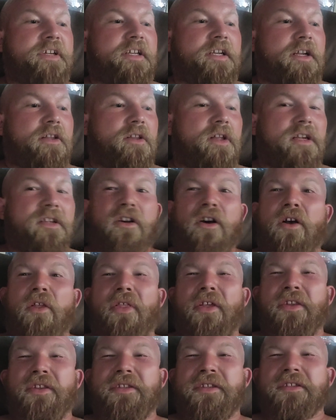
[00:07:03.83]
I like
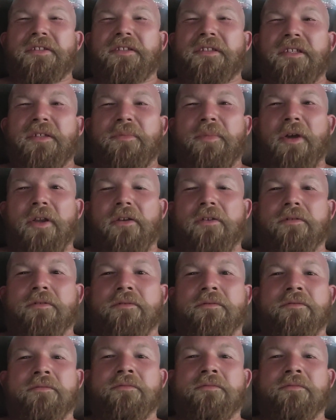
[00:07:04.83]
authenticity better.